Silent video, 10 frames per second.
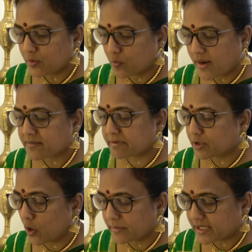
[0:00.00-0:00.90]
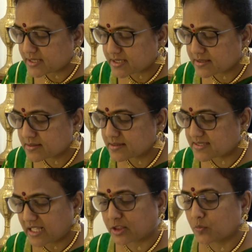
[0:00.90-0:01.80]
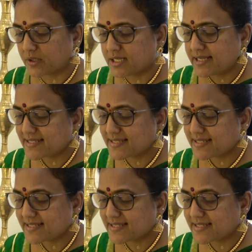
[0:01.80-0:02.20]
the one predominant in sattva,